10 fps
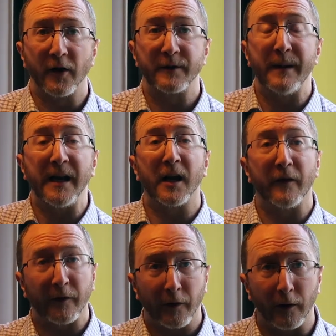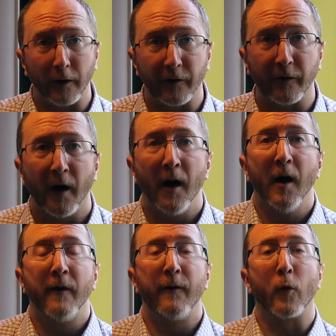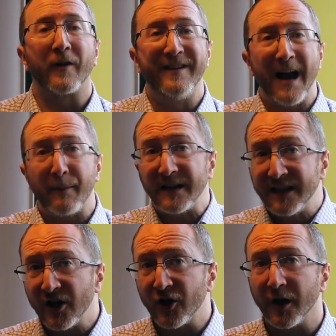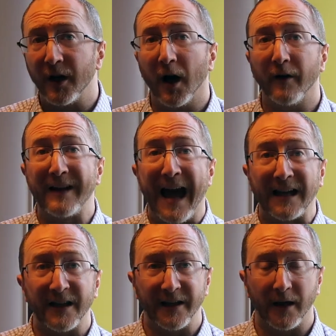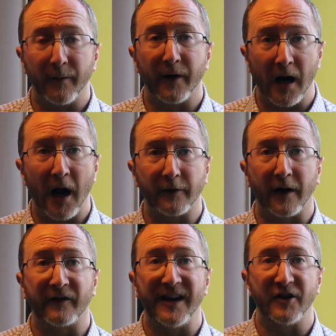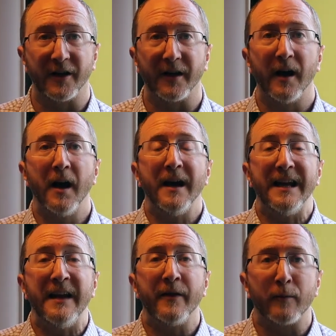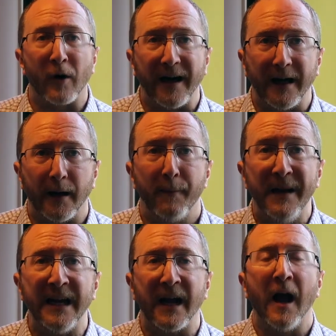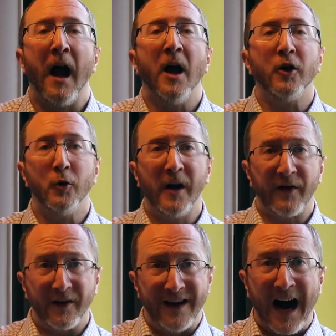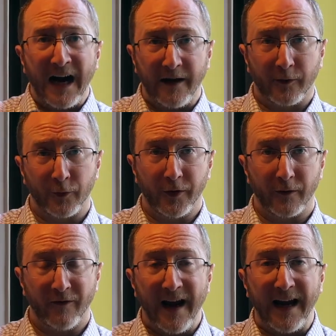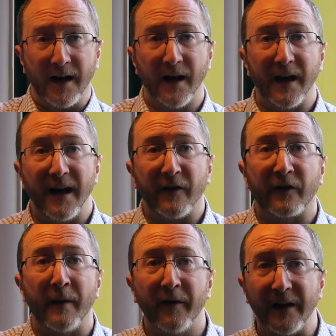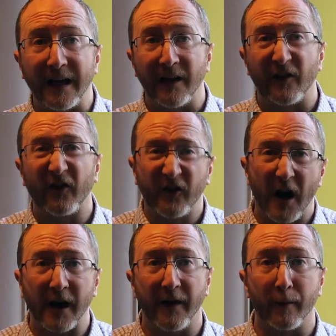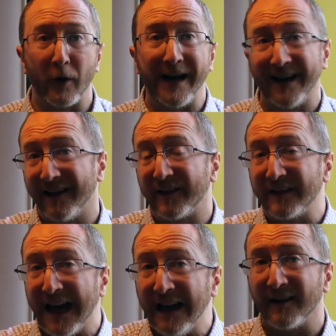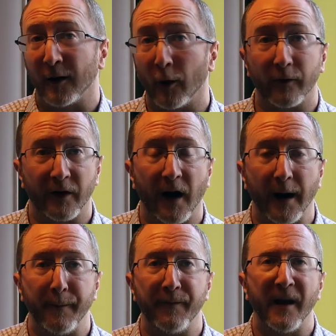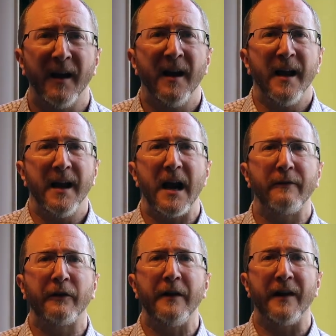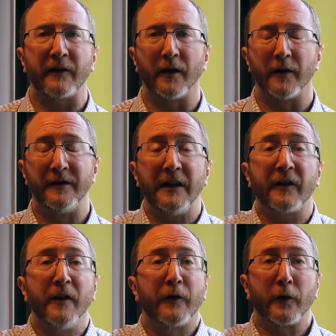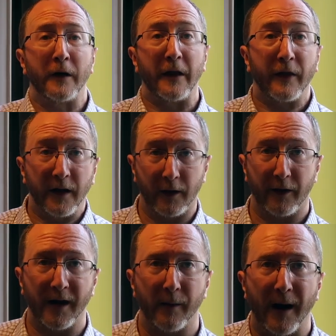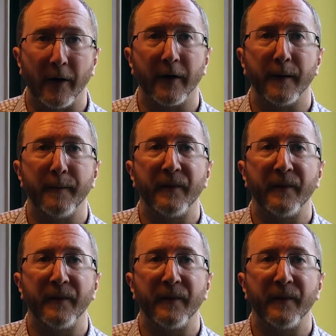there's been concerns for deposition of gadolinium, the contrast agent, in the brain, meaning you get the dye through your vein and some of it gets stuck in the brain and it stays there over time. And obviously that's a disconcerting thing to think about.